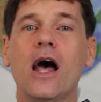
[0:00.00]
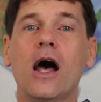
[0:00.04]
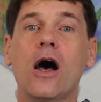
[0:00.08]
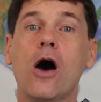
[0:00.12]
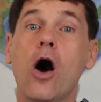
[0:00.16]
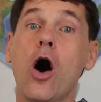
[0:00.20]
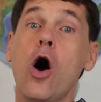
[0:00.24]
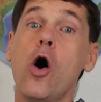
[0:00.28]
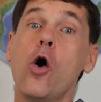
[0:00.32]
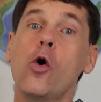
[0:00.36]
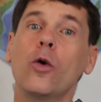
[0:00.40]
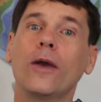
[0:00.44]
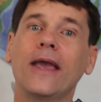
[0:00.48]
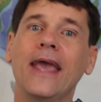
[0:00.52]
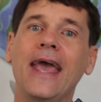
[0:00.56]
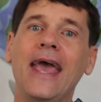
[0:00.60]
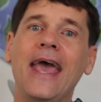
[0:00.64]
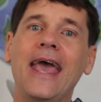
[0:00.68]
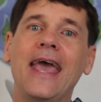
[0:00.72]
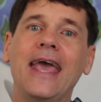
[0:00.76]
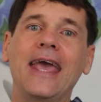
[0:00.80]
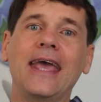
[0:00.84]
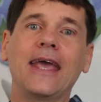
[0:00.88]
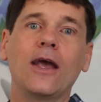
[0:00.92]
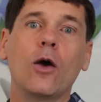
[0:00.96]

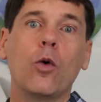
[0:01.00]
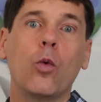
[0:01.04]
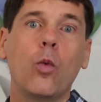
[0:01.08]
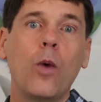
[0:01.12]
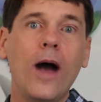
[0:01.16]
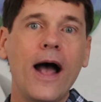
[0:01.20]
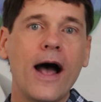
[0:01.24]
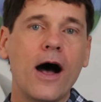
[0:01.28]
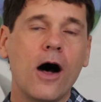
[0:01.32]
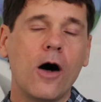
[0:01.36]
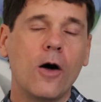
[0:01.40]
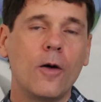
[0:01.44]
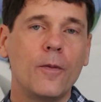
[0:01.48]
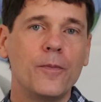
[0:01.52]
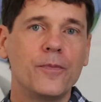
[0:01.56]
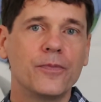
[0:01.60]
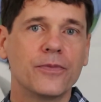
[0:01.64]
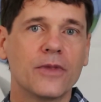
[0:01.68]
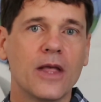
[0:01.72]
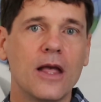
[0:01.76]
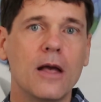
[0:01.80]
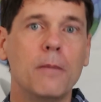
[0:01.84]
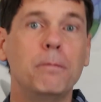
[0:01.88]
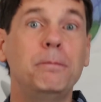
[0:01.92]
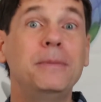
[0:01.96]
Okay, well,
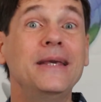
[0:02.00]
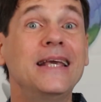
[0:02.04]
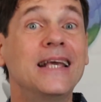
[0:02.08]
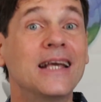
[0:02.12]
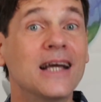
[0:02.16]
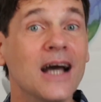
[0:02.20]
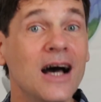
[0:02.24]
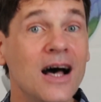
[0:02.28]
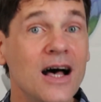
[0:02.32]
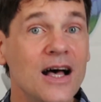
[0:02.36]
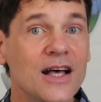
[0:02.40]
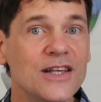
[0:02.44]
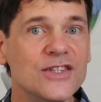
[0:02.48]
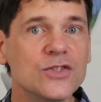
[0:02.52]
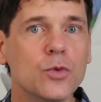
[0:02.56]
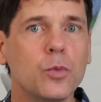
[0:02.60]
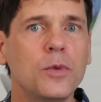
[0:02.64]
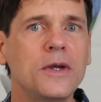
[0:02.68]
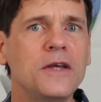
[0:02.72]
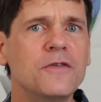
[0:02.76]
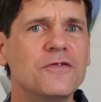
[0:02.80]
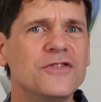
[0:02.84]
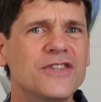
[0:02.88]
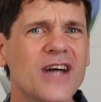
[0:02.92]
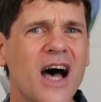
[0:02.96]
because
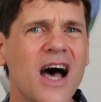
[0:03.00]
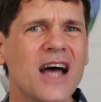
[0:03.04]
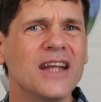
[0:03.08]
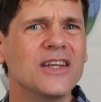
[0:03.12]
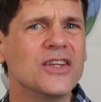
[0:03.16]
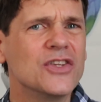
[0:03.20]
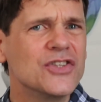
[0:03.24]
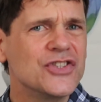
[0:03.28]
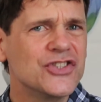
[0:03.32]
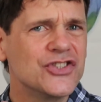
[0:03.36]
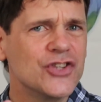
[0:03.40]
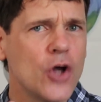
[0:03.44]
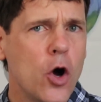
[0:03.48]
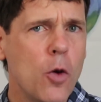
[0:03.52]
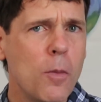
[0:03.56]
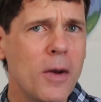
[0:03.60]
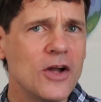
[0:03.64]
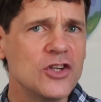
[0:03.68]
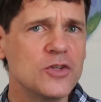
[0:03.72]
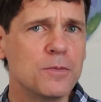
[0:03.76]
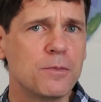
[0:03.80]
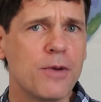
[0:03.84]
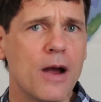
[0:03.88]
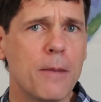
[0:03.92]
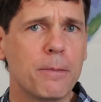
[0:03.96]
we've done so
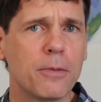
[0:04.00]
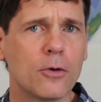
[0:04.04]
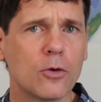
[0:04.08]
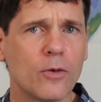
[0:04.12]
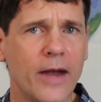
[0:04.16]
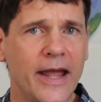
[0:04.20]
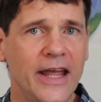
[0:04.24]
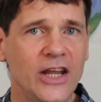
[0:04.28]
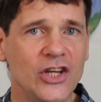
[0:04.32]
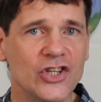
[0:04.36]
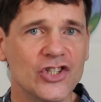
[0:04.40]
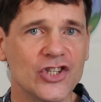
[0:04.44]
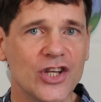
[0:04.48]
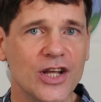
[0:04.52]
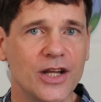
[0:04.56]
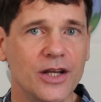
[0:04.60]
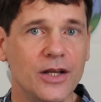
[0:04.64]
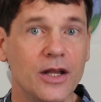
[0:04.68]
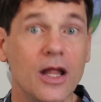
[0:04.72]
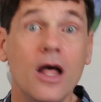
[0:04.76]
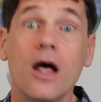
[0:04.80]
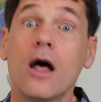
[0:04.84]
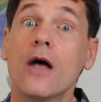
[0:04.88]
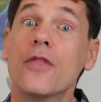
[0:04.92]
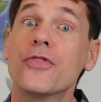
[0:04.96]
much
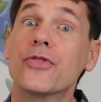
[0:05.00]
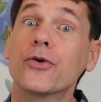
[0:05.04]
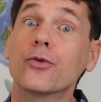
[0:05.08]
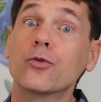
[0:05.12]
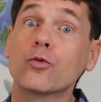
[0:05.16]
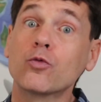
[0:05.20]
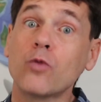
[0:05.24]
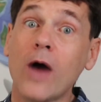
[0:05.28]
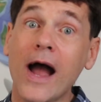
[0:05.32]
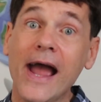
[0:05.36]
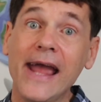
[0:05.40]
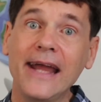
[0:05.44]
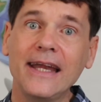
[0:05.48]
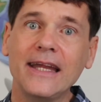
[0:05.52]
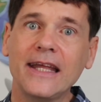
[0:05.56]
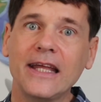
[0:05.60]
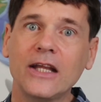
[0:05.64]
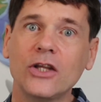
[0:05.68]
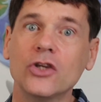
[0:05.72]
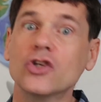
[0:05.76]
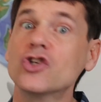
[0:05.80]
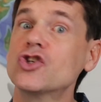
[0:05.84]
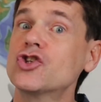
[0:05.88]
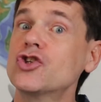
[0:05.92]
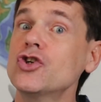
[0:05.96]
preparation, the
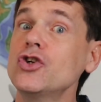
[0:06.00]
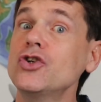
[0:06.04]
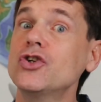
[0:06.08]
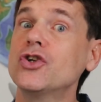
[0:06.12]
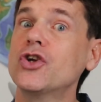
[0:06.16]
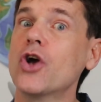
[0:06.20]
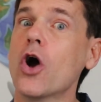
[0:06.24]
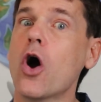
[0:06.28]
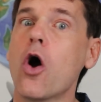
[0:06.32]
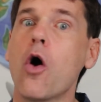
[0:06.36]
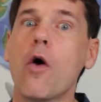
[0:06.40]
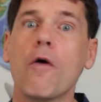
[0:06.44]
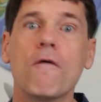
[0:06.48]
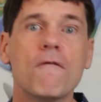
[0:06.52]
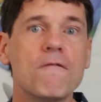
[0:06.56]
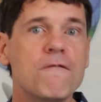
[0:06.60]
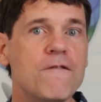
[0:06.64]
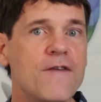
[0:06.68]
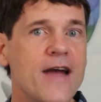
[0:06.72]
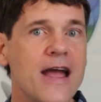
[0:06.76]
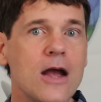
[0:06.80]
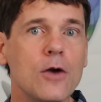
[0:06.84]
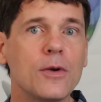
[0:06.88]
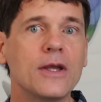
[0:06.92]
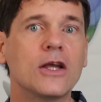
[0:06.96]
writing should go
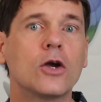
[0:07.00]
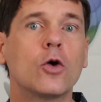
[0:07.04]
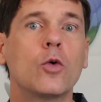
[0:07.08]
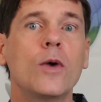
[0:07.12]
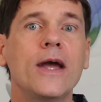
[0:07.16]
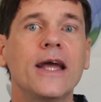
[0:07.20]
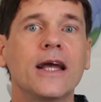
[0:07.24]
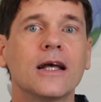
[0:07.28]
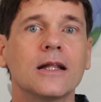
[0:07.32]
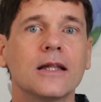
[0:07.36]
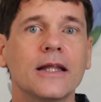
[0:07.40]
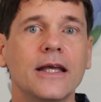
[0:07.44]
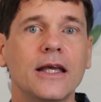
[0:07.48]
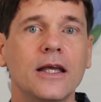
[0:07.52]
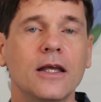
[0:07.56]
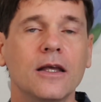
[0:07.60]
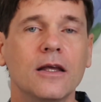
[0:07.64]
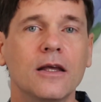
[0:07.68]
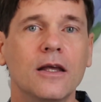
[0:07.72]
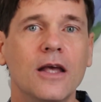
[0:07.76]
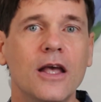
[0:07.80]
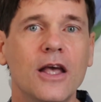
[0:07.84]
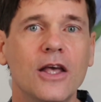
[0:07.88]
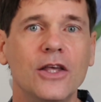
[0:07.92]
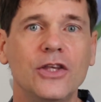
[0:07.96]
very quickly.
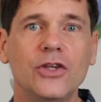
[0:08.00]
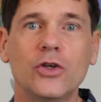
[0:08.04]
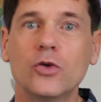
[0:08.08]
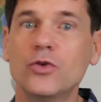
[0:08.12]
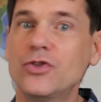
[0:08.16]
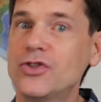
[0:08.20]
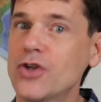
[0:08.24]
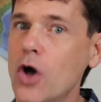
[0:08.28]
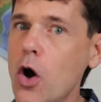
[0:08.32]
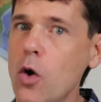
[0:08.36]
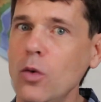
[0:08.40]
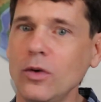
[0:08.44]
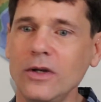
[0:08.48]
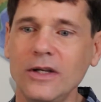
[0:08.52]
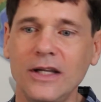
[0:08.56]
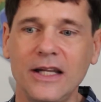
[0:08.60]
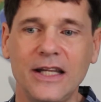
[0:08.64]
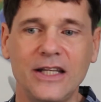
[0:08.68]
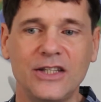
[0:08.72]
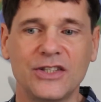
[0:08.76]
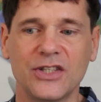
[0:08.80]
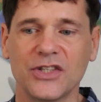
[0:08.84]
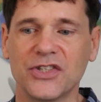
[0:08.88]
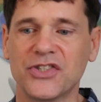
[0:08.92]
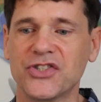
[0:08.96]
You don't
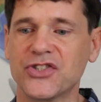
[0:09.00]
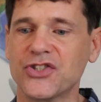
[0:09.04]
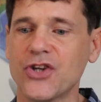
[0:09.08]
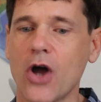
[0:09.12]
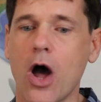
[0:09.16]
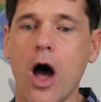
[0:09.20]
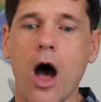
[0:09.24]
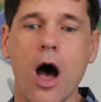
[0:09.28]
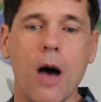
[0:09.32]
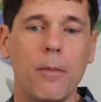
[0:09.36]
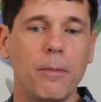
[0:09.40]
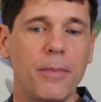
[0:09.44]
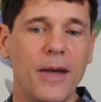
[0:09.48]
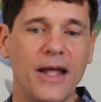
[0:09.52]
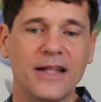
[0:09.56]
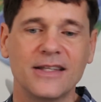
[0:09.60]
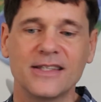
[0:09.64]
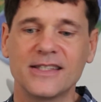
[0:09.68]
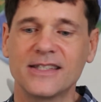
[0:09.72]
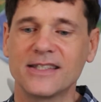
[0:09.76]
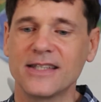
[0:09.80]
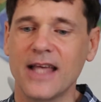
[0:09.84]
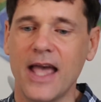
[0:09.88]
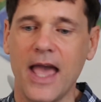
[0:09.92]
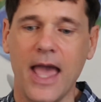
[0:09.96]
need to stop and
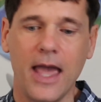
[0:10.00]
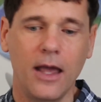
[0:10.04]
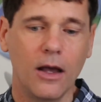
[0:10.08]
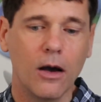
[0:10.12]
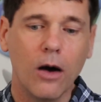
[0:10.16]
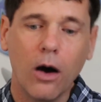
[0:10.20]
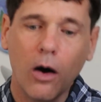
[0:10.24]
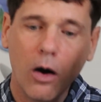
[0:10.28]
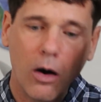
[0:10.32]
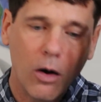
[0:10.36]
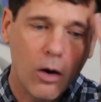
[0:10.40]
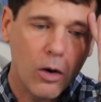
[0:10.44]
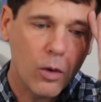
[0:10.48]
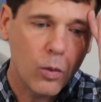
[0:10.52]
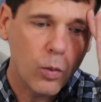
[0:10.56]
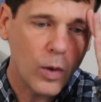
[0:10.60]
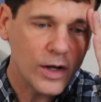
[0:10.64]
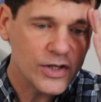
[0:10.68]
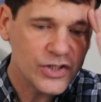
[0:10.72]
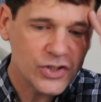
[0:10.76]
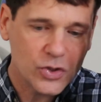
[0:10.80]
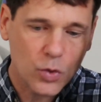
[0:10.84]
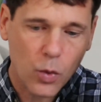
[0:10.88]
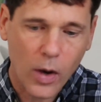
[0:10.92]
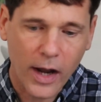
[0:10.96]
say, oh,
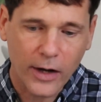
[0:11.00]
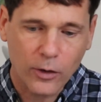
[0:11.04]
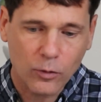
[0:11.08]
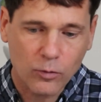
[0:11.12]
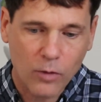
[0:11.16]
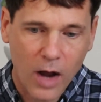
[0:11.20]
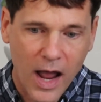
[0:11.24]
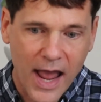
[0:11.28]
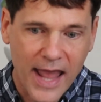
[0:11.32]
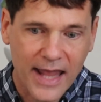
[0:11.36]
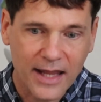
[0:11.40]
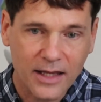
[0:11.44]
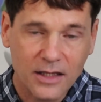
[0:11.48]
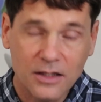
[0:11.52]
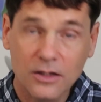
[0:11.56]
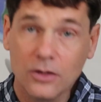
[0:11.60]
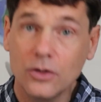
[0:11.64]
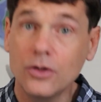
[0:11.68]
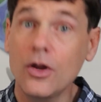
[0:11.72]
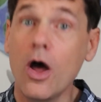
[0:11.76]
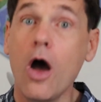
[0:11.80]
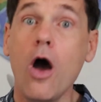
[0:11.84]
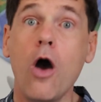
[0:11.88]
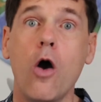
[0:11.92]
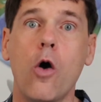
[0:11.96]
what do I write?
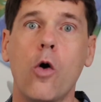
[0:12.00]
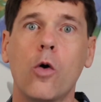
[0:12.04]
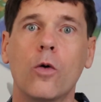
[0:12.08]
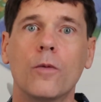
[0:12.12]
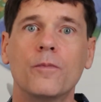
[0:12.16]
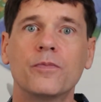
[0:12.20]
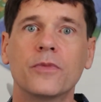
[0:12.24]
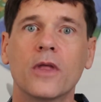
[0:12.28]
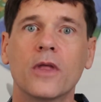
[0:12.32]
No.